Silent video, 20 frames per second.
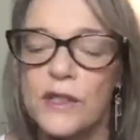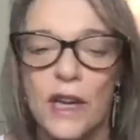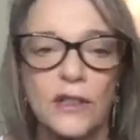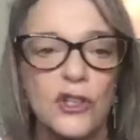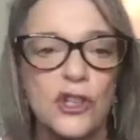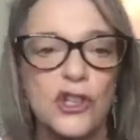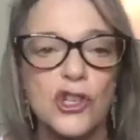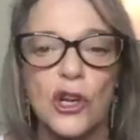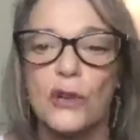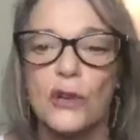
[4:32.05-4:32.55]

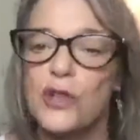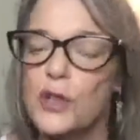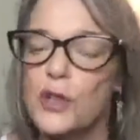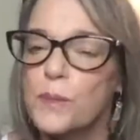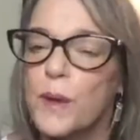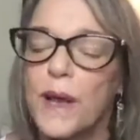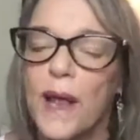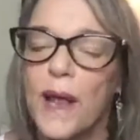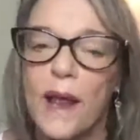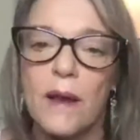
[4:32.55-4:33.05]
Dr. Joe
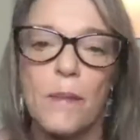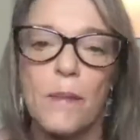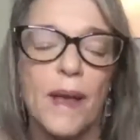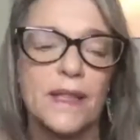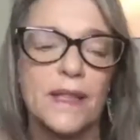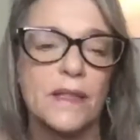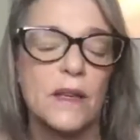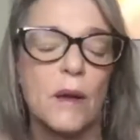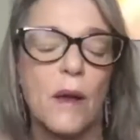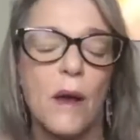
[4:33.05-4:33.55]
just put out
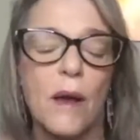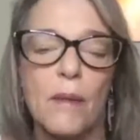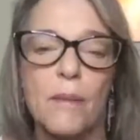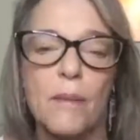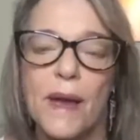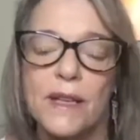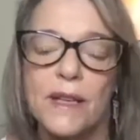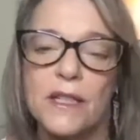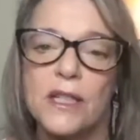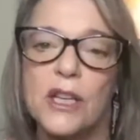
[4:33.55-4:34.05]
a
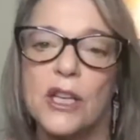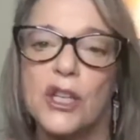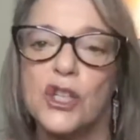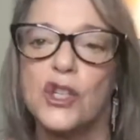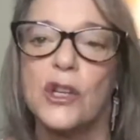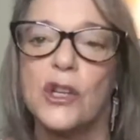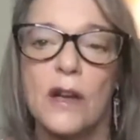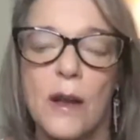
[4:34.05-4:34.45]
meditation